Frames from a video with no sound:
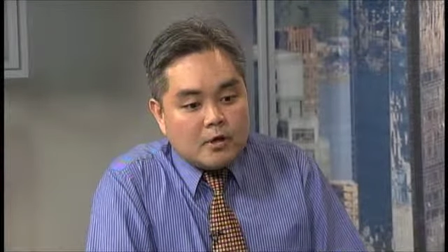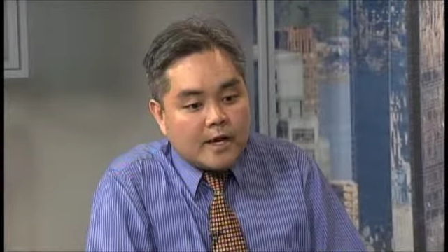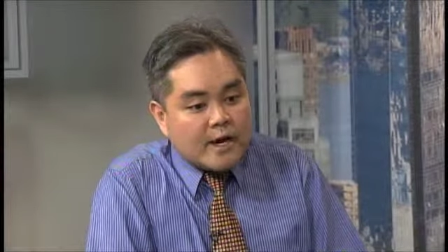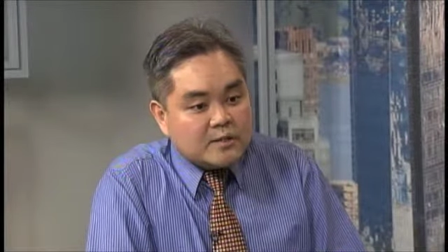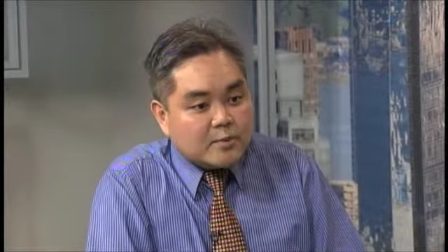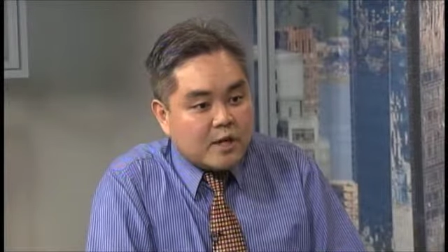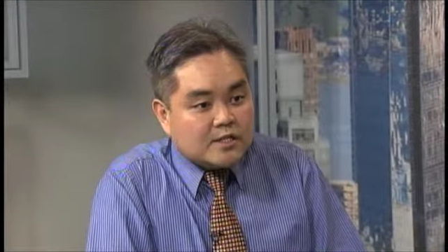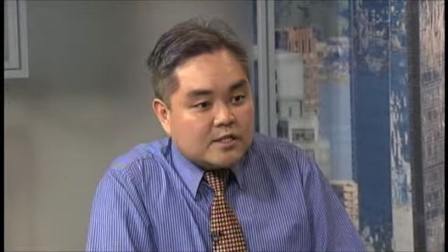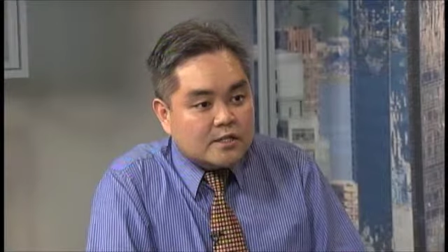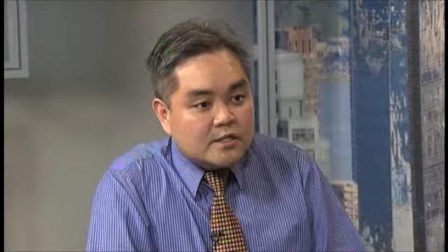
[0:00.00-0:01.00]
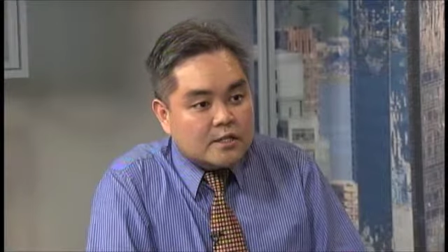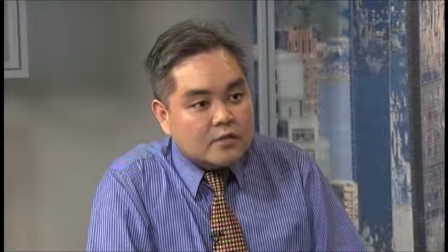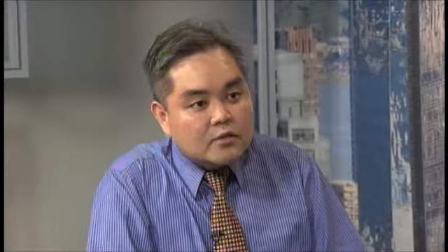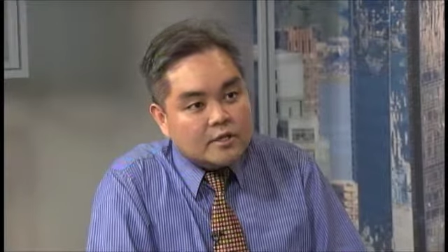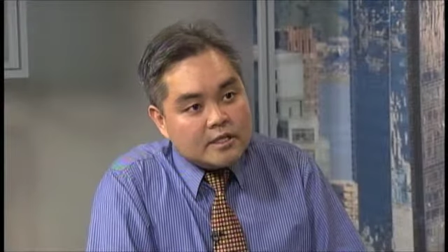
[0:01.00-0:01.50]
Gas prices,
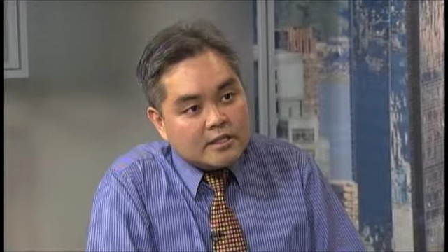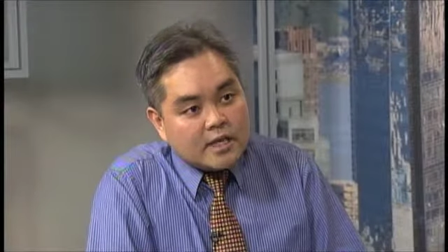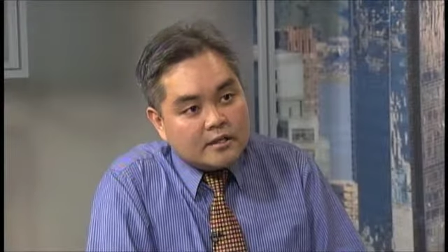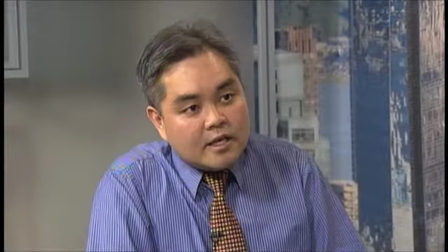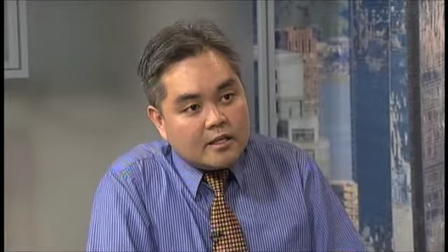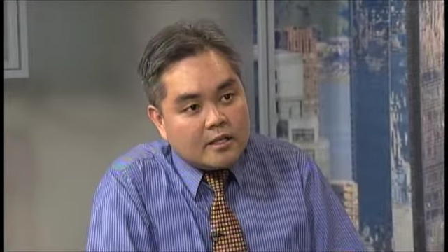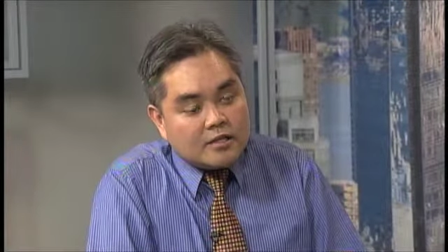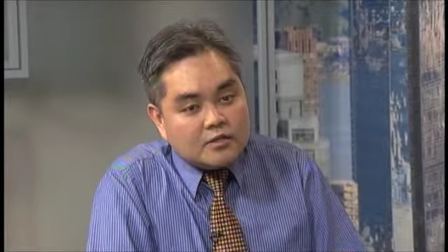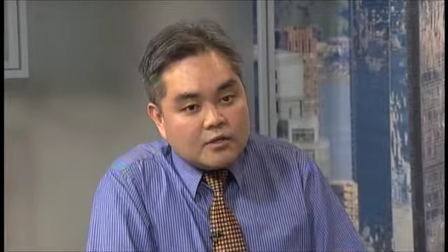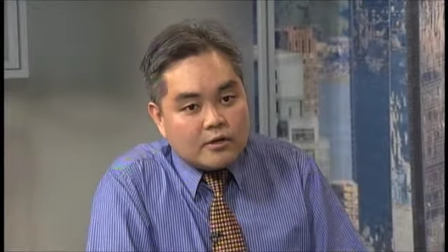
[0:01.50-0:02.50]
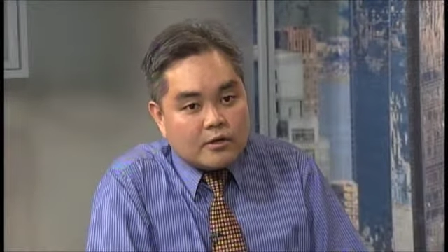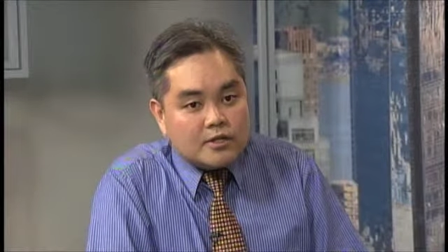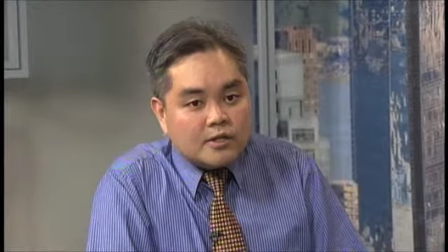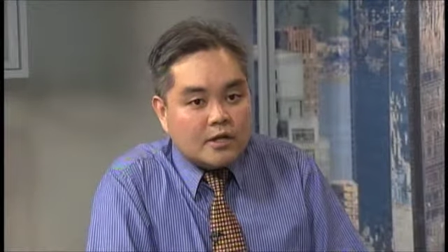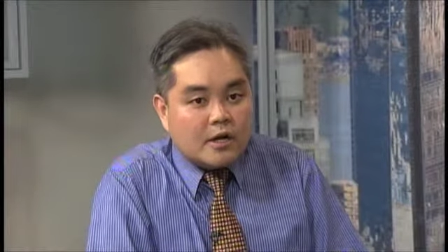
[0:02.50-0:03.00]
to the extent that they
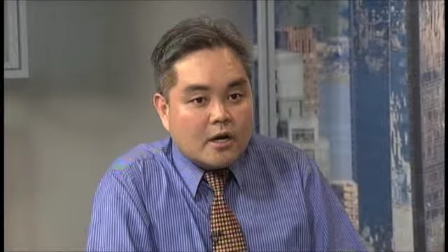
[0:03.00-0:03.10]
surge.